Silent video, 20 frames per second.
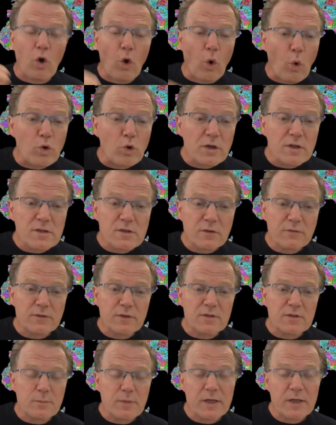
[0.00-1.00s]
owners of
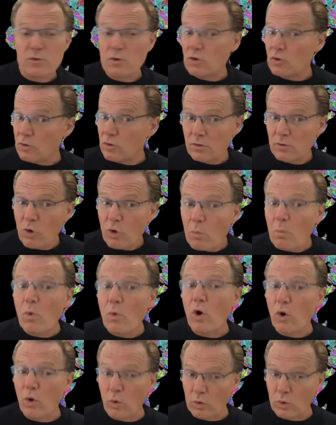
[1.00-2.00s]
this place or no
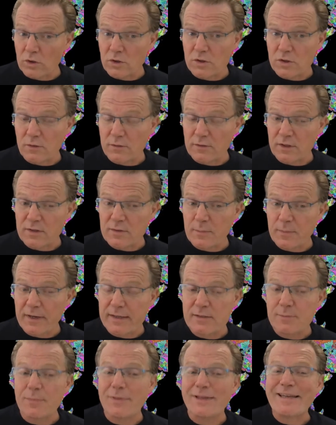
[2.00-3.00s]
more owners of this place,